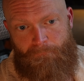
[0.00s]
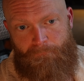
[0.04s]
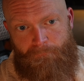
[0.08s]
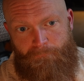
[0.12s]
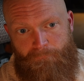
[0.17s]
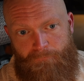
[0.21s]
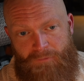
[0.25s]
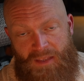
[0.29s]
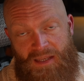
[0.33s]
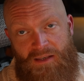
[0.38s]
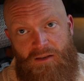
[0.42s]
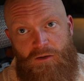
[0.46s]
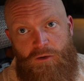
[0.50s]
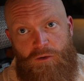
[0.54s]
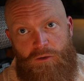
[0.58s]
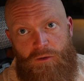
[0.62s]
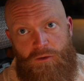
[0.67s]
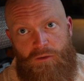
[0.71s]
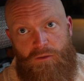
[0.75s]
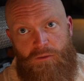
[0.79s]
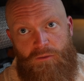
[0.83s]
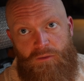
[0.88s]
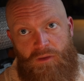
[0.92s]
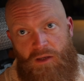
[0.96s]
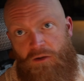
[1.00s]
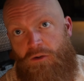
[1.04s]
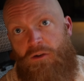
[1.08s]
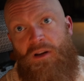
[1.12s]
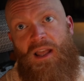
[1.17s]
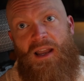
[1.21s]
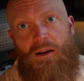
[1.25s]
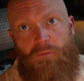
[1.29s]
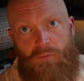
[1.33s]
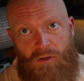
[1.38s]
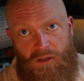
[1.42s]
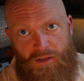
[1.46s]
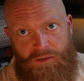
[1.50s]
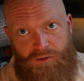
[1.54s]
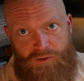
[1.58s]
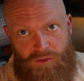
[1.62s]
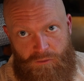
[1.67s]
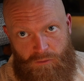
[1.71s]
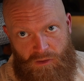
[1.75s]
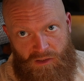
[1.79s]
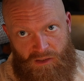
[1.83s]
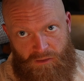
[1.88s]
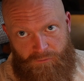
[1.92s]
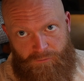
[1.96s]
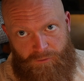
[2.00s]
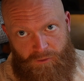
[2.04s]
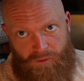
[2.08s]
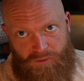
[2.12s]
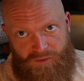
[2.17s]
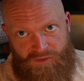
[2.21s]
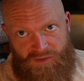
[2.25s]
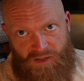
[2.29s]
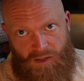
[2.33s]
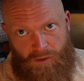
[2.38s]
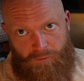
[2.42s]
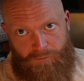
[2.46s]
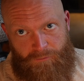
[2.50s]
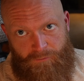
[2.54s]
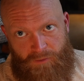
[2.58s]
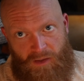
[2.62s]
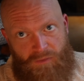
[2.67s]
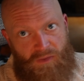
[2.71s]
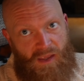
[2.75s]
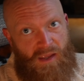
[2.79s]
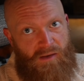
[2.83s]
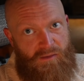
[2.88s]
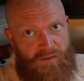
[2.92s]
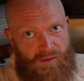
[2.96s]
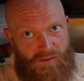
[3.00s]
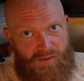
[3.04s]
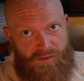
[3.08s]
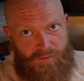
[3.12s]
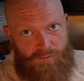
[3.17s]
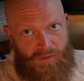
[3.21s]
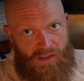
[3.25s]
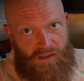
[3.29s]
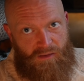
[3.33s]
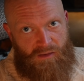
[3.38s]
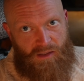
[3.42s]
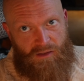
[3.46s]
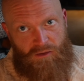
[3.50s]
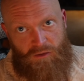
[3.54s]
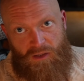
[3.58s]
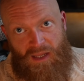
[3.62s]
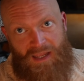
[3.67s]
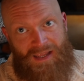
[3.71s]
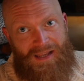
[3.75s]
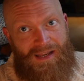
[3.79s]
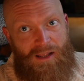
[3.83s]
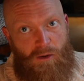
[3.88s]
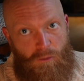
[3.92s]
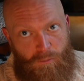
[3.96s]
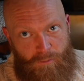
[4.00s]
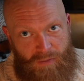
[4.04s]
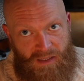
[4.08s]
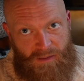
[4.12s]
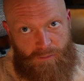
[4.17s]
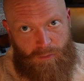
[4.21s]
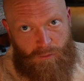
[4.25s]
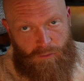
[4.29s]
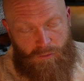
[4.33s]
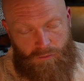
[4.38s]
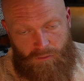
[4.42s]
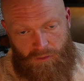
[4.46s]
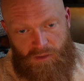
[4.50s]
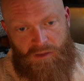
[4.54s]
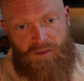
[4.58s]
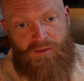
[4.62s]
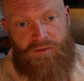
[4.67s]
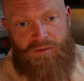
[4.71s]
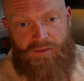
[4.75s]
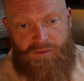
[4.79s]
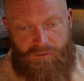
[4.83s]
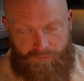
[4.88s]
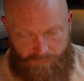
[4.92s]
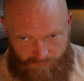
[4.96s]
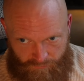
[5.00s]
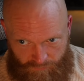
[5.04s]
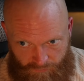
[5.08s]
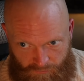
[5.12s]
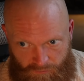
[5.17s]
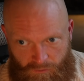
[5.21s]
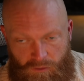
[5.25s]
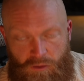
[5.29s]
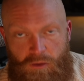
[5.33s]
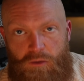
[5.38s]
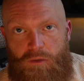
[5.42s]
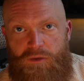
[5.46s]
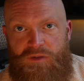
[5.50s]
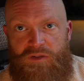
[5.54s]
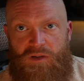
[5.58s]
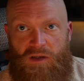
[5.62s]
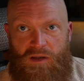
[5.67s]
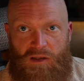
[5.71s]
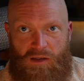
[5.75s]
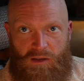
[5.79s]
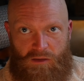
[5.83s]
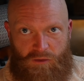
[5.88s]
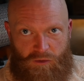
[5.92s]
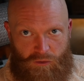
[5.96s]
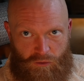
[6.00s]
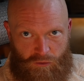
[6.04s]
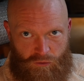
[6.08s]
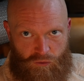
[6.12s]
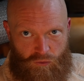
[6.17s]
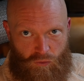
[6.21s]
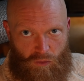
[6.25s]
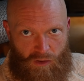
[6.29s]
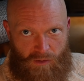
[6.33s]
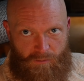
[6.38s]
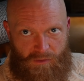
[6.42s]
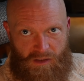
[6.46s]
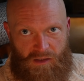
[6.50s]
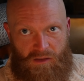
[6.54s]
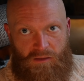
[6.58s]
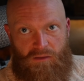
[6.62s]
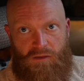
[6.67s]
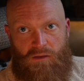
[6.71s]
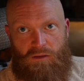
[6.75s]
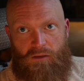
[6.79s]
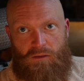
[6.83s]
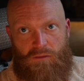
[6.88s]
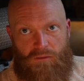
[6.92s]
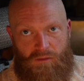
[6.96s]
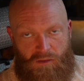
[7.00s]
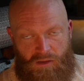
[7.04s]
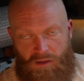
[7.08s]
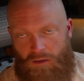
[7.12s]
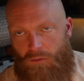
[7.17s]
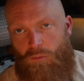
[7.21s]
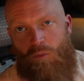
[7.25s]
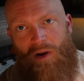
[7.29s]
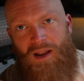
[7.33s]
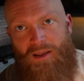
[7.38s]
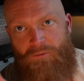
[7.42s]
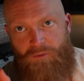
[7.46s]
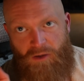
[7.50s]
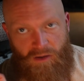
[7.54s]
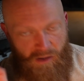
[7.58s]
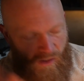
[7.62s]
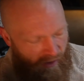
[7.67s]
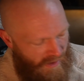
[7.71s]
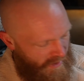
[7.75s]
then you're not really doing it for yourself. And that doesn't mean that you can't help people, because you're sitting in your enjoyment. You don't, whatever.